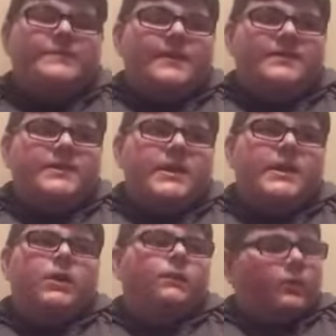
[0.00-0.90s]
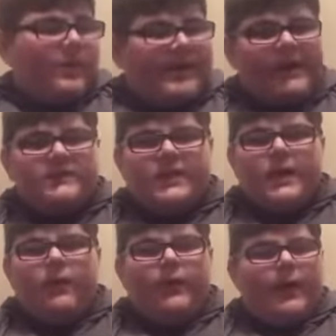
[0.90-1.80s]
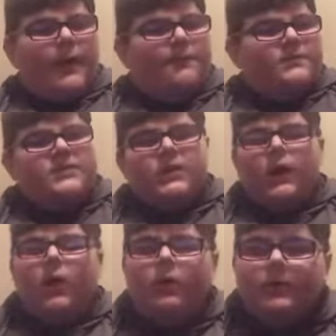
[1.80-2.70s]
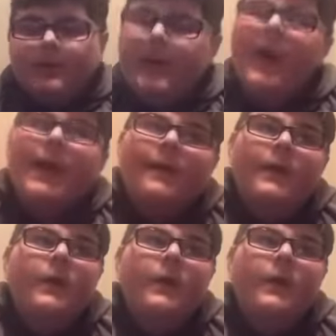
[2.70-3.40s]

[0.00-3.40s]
Man City a couple of weekends ago. So, yeah,